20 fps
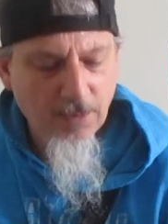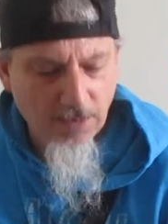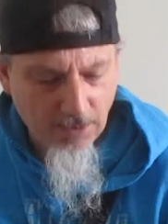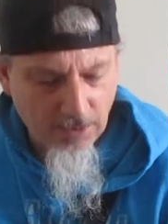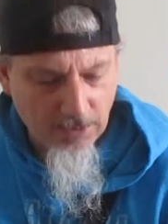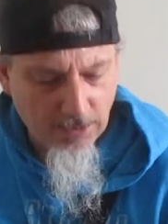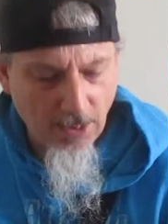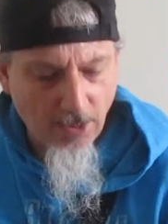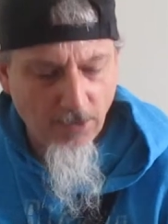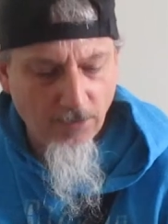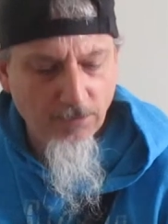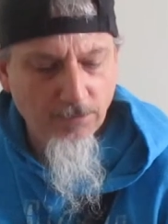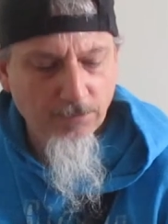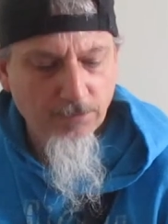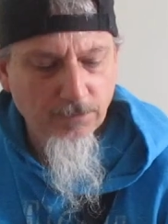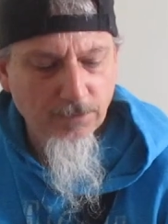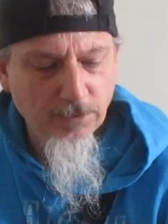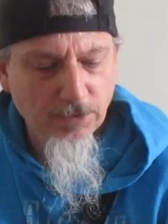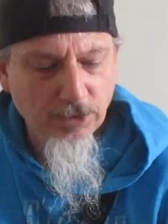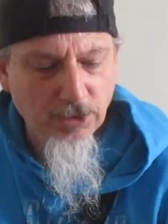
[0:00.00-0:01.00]
So
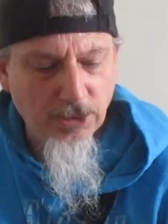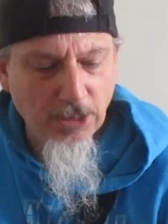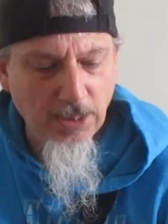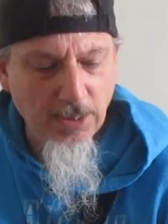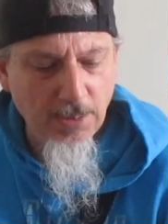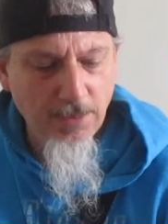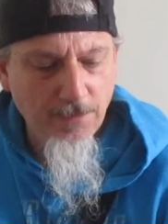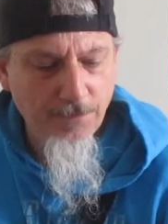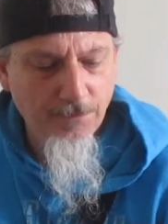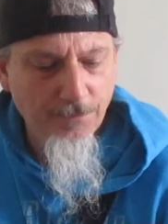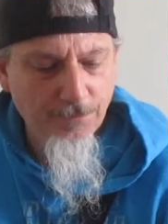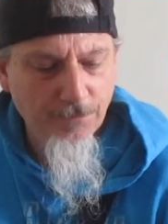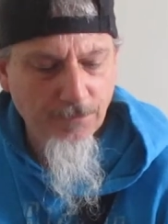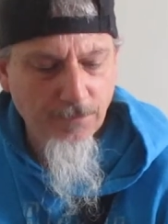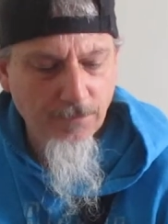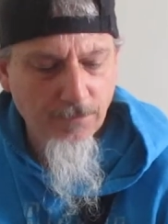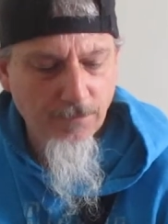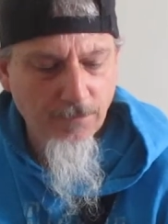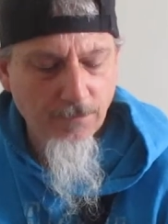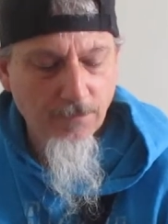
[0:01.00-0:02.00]
G,
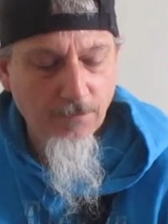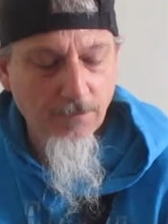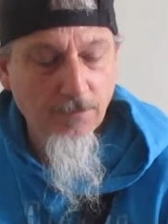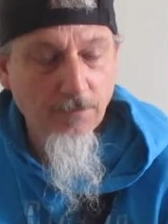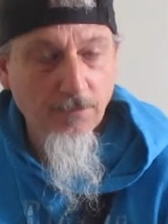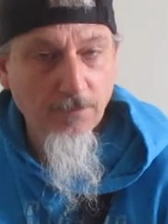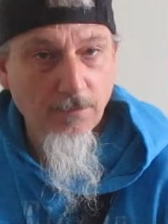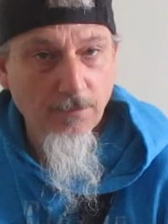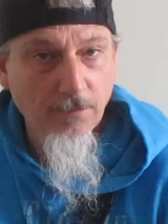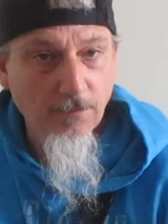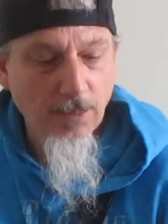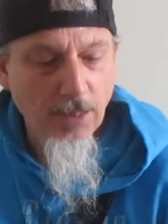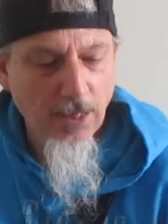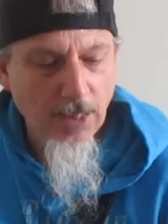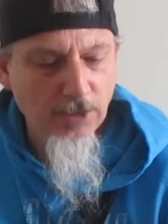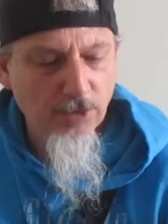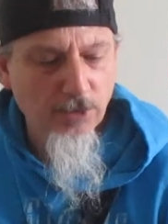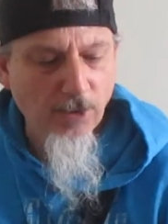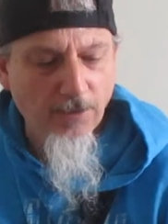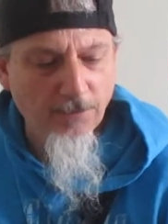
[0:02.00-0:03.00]

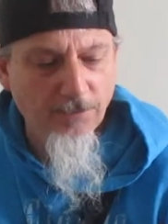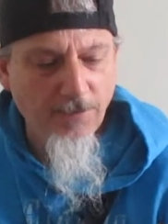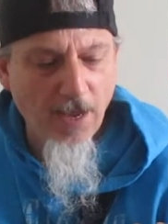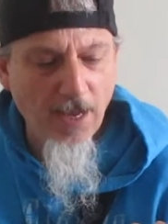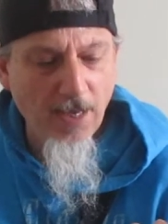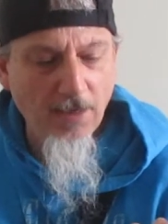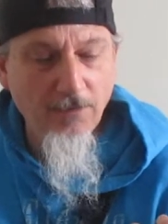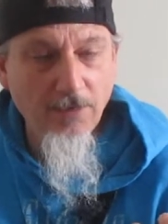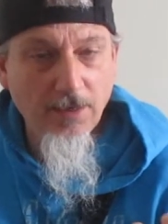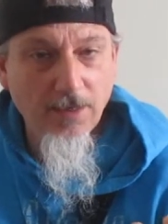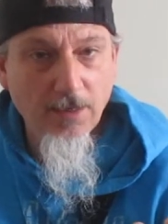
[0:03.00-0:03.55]
F sharp 5,